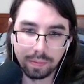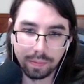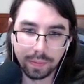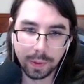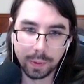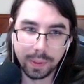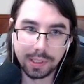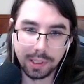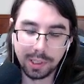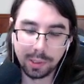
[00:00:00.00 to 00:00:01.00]

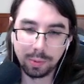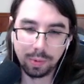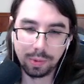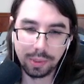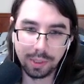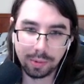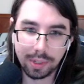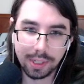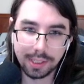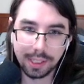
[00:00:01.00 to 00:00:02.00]
reason you would
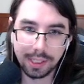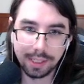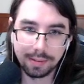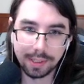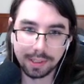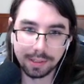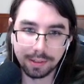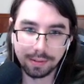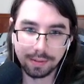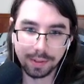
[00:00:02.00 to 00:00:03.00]
want to give
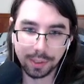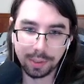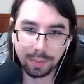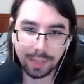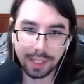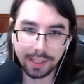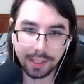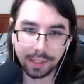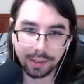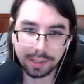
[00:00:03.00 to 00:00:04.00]
your vulture melon,
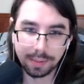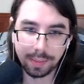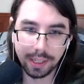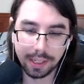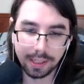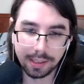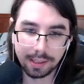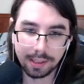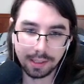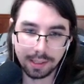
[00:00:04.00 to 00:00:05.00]
though, is
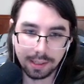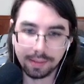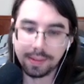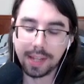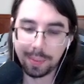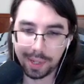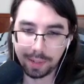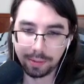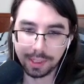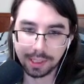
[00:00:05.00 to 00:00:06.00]
because of that
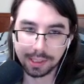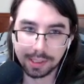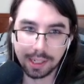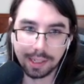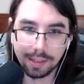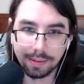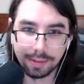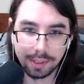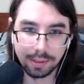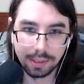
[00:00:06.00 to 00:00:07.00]
pet we just saw
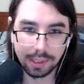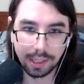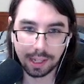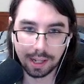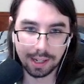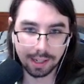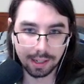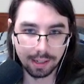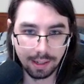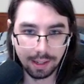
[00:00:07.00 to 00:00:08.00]
unfrozen, the
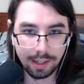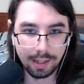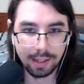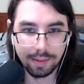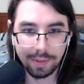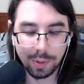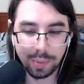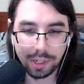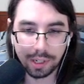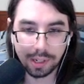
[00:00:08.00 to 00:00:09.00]
hawk. If you
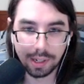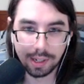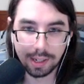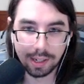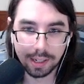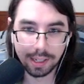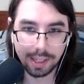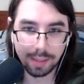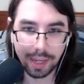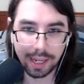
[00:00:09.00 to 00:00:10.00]
put a hawk in
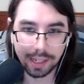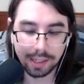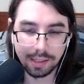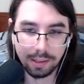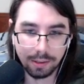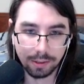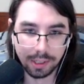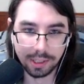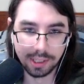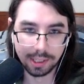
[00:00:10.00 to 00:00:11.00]
the back, you
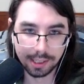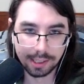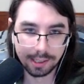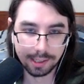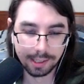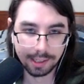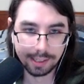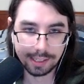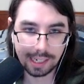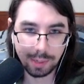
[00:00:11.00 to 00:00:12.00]
can just
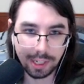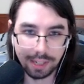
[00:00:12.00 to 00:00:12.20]
dominate